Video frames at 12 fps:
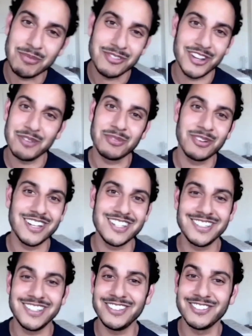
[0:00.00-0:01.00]
So
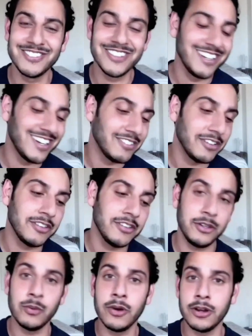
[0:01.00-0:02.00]
feel free to go on our
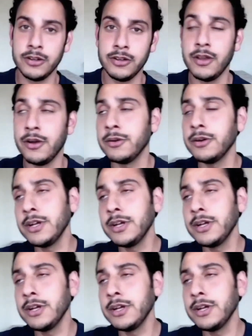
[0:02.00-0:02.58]
website or